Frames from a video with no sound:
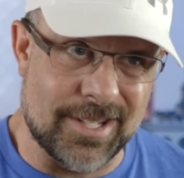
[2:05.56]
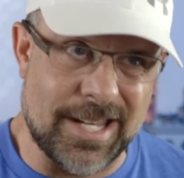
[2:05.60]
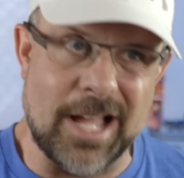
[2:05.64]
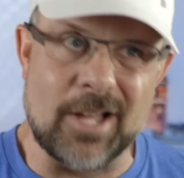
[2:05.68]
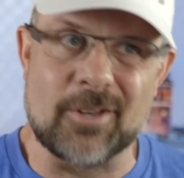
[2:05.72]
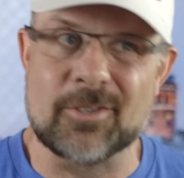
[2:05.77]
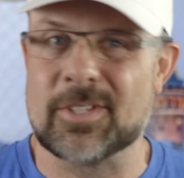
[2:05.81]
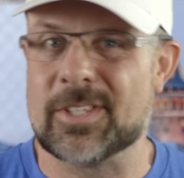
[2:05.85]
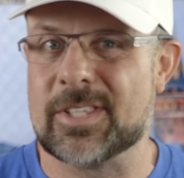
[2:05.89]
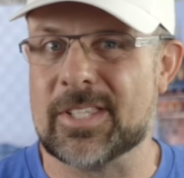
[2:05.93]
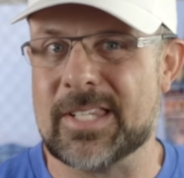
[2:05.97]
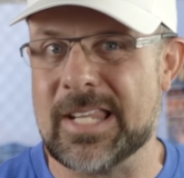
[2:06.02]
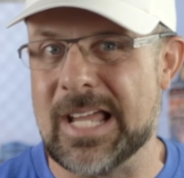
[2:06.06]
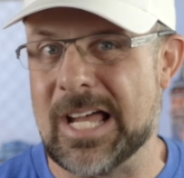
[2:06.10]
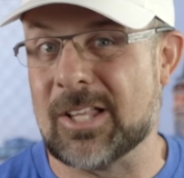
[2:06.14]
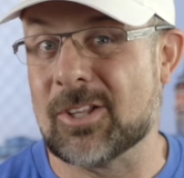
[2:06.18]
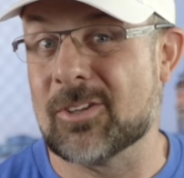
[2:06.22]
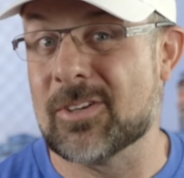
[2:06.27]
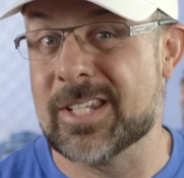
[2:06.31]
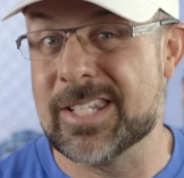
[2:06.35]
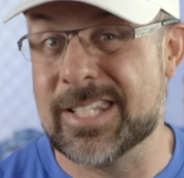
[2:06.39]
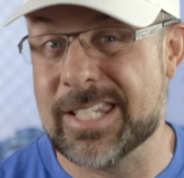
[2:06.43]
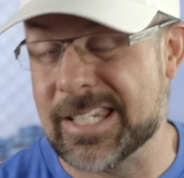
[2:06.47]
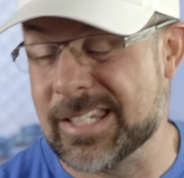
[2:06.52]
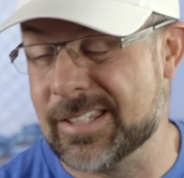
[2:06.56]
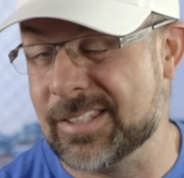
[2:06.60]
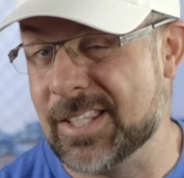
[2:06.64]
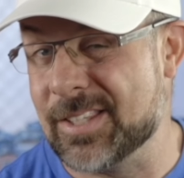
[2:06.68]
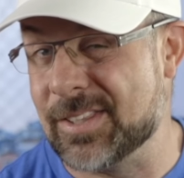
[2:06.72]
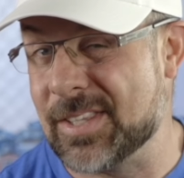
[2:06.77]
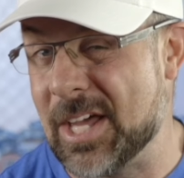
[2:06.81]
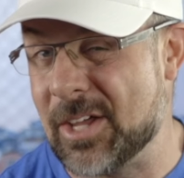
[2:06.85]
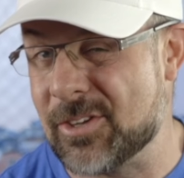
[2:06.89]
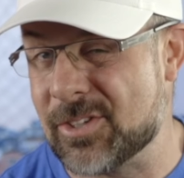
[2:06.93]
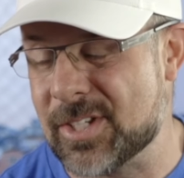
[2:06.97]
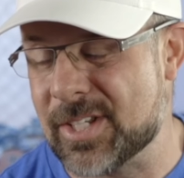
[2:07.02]
down to the dollar, it's
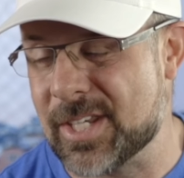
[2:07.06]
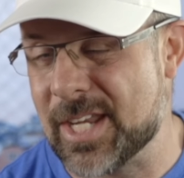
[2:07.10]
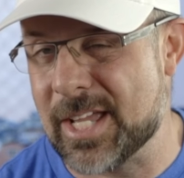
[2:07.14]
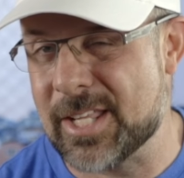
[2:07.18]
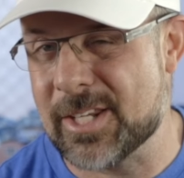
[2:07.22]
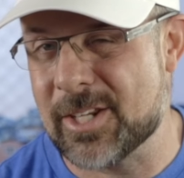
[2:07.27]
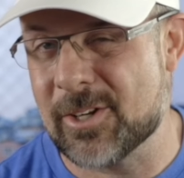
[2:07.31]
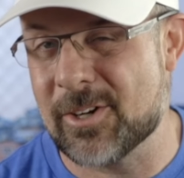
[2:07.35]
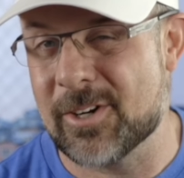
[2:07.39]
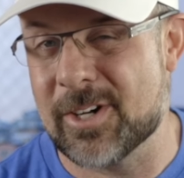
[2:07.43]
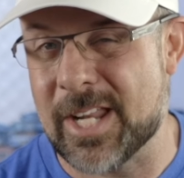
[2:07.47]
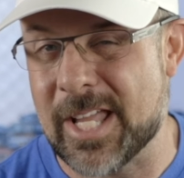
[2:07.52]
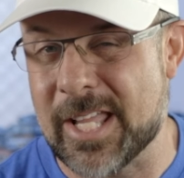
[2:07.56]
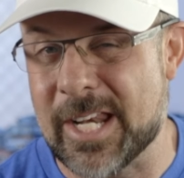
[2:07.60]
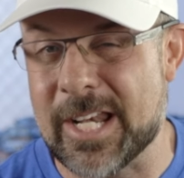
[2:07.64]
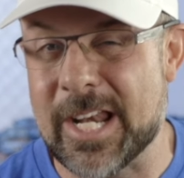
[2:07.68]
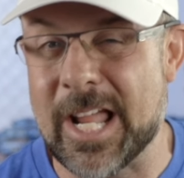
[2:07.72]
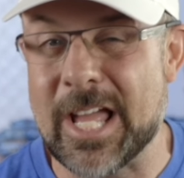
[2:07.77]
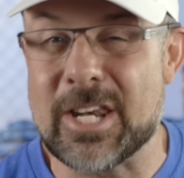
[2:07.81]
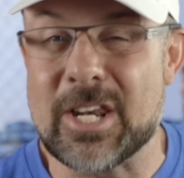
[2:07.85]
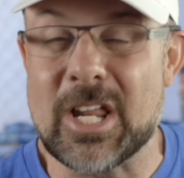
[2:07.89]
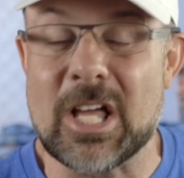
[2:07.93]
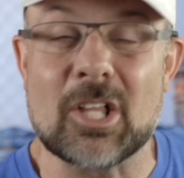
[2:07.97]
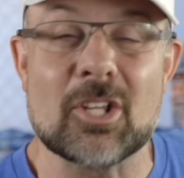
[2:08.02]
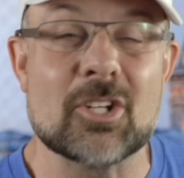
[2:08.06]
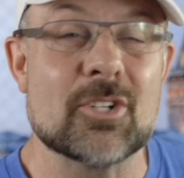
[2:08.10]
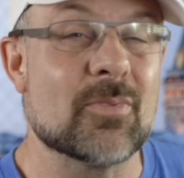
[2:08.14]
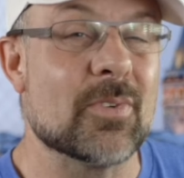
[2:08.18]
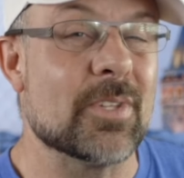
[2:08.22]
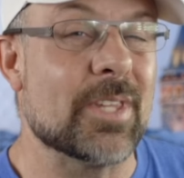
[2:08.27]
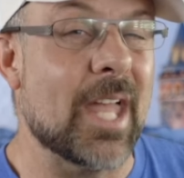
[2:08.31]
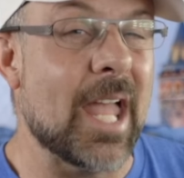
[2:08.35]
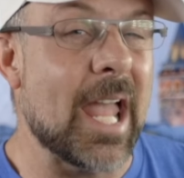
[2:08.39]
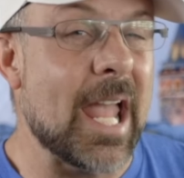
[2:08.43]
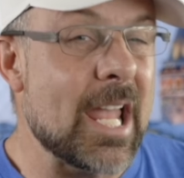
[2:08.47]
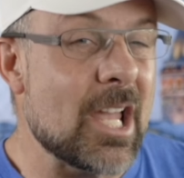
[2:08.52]
$16,999 for
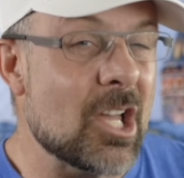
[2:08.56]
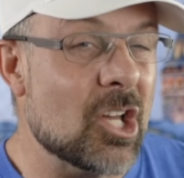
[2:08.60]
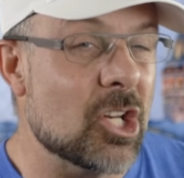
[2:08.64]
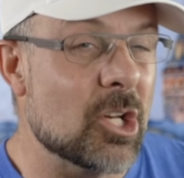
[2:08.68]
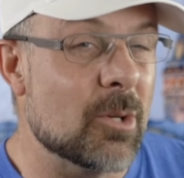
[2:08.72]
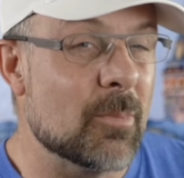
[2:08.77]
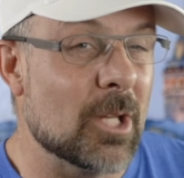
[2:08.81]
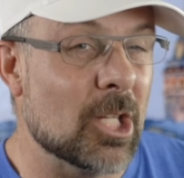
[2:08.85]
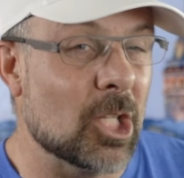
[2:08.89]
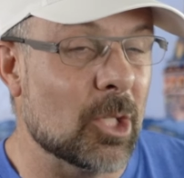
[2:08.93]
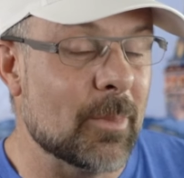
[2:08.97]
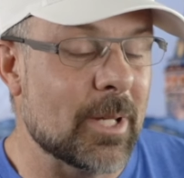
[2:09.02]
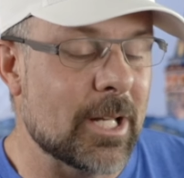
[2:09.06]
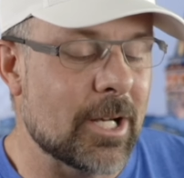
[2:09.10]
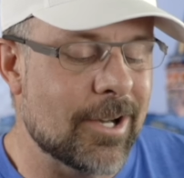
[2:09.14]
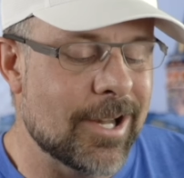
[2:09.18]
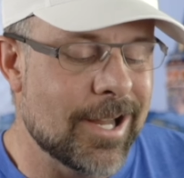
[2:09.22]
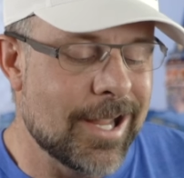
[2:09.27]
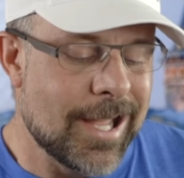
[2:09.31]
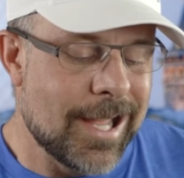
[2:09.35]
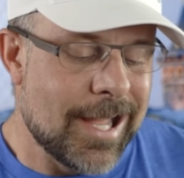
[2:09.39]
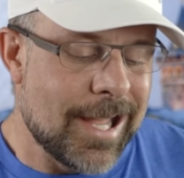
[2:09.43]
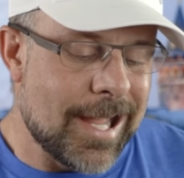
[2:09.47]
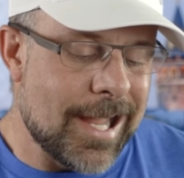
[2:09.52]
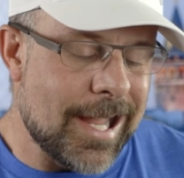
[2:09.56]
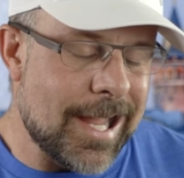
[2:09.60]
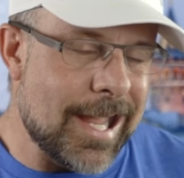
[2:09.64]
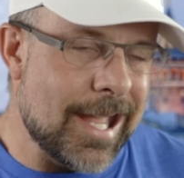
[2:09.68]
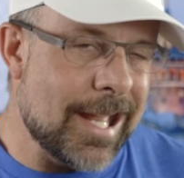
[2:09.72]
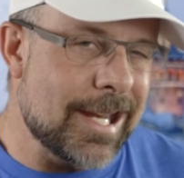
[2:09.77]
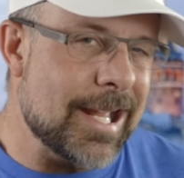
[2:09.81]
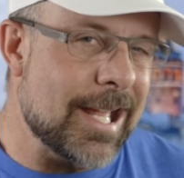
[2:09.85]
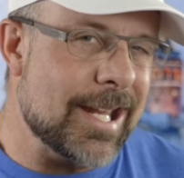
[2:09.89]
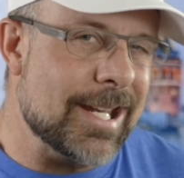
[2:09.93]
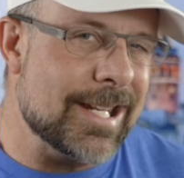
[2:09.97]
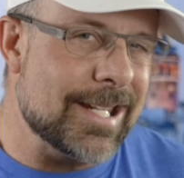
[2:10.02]
the 800 millimeter
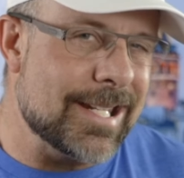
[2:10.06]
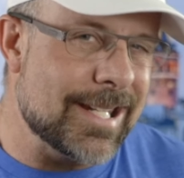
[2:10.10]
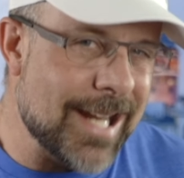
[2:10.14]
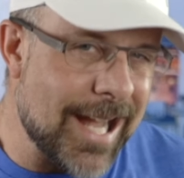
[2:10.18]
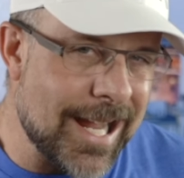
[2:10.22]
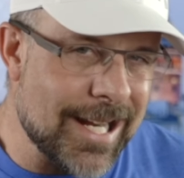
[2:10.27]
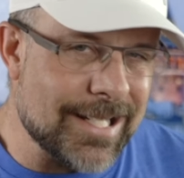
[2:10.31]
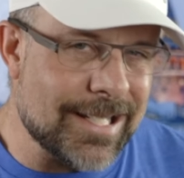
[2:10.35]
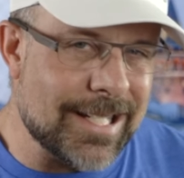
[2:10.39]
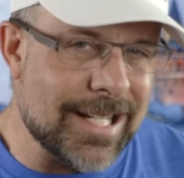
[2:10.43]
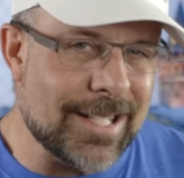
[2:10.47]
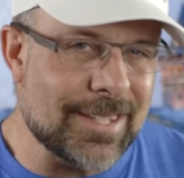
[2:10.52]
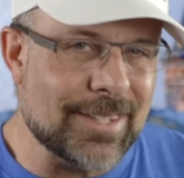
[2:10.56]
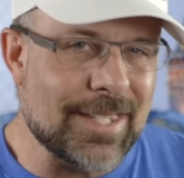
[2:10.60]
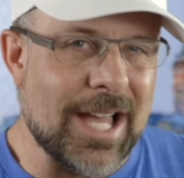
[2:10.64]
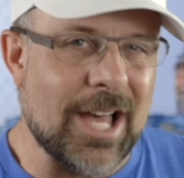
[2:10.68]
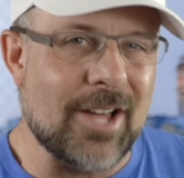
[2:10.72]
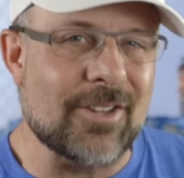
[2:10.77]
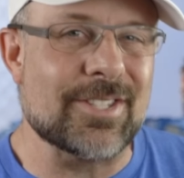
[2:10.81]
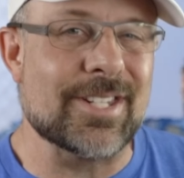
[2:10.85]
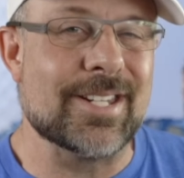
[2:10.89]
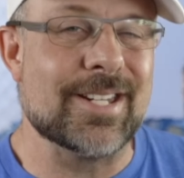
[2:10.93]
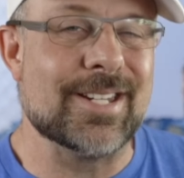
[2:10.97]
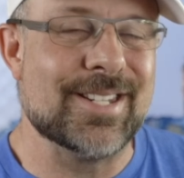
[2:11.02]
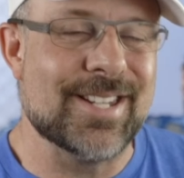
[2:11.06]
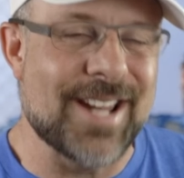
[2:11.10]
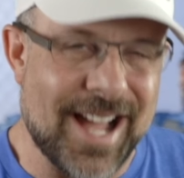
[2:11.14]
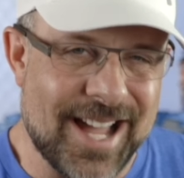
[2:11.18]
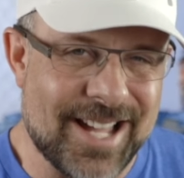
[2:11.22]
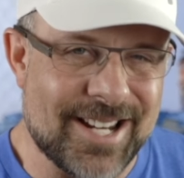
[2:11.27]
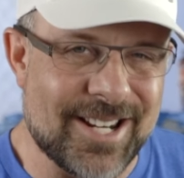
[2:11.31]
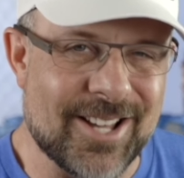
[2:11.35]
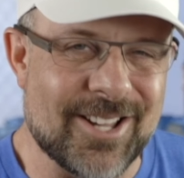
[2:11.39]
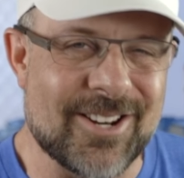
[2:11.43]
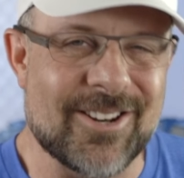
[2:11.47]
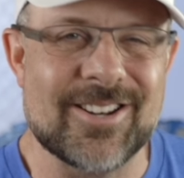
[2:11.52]
and
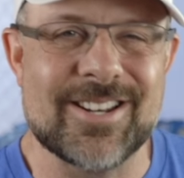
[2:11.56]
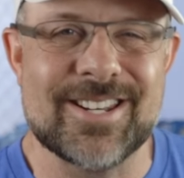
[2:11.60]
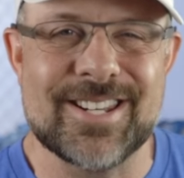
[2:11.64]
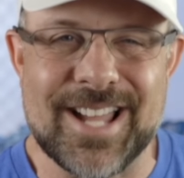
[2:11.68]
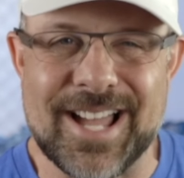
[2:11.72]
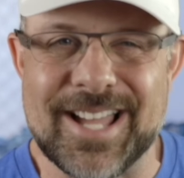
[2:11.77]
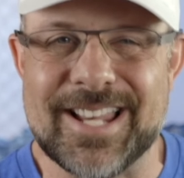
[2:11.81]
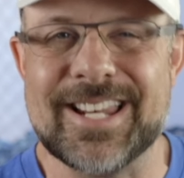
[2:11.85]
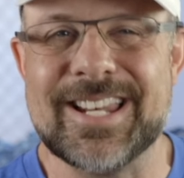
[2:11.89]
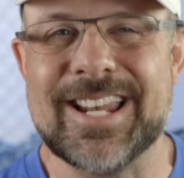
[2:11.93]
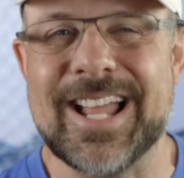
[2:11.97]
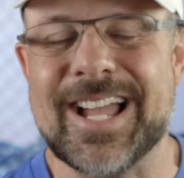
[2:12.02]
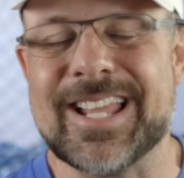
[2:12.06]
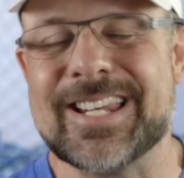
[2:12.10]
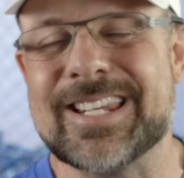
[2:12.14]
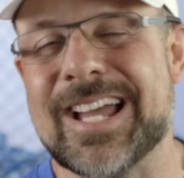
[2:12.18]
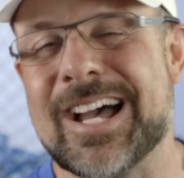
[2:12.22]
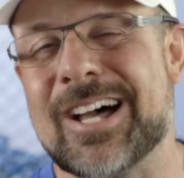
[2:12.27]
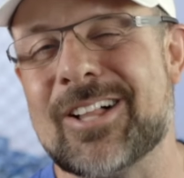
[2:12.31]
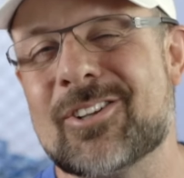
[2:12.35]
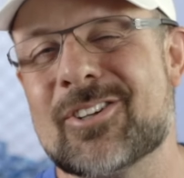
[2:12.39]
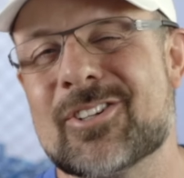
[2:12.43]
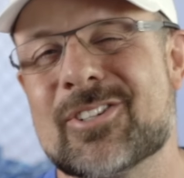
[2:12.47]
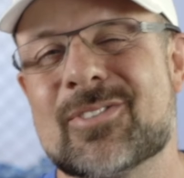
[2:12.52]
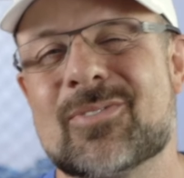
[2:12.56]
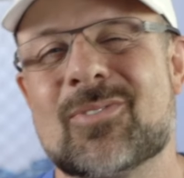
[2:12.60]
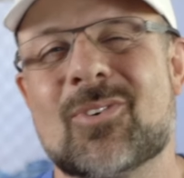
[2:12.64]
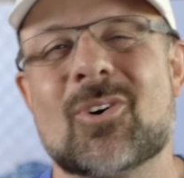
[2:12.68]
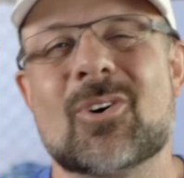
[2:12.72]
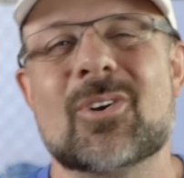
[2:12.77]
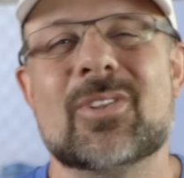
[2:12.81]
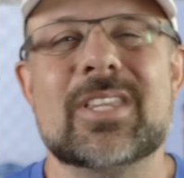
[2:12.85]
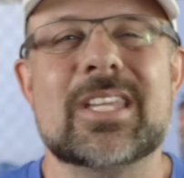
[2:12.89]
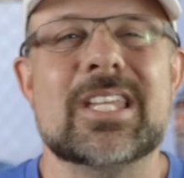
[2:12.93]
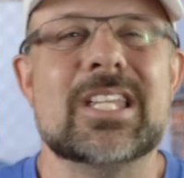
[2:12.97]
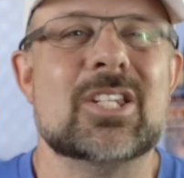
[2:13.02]
$19,999
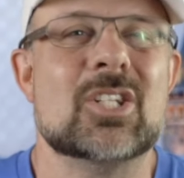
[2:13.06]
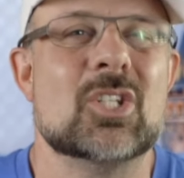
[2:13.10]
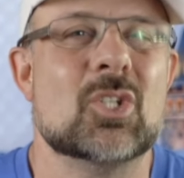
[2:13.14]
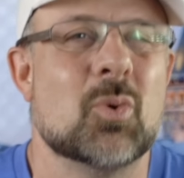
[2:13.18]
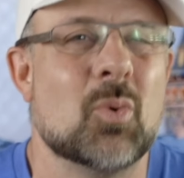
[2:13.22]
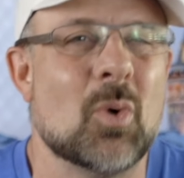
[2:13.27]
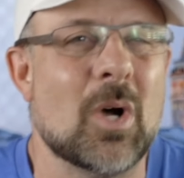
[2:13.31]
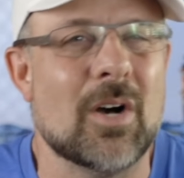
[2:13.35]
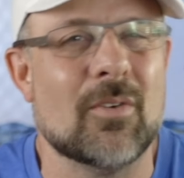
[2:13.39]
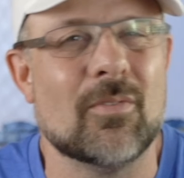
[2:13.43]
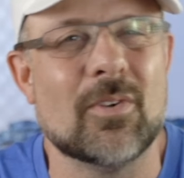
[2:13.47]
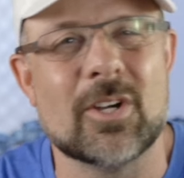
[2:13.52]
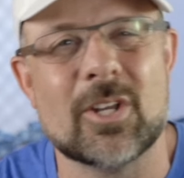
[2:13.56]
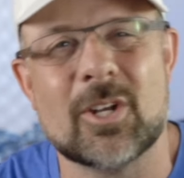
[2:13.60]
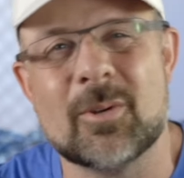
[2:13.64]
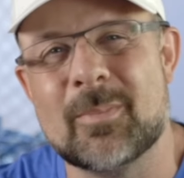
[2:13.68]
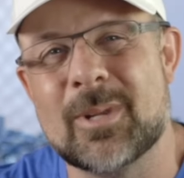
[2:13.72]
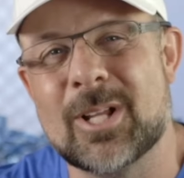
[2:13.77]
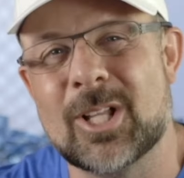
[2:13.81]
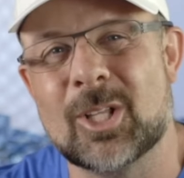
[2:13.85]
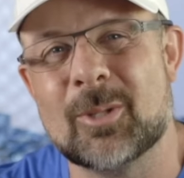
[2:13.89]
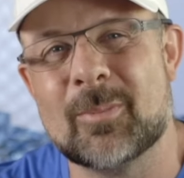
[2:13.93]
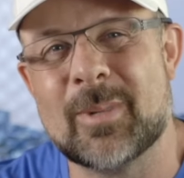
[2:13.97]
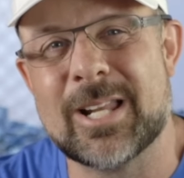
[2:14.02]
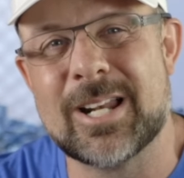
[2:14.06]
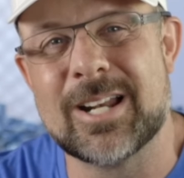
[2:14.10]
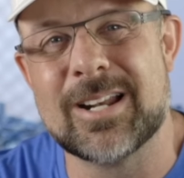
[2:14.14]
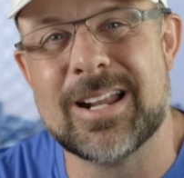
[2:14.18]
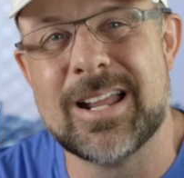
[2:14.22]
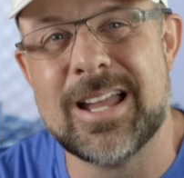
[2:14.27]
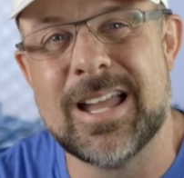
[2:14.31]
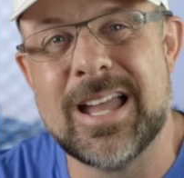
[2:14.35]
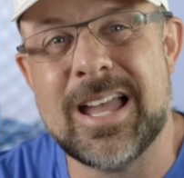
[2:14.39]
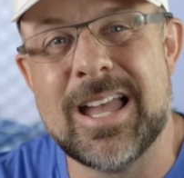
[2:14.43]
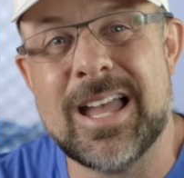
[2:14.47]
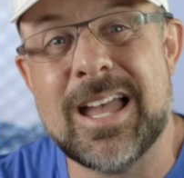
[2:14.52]
for the 1200 millimeter.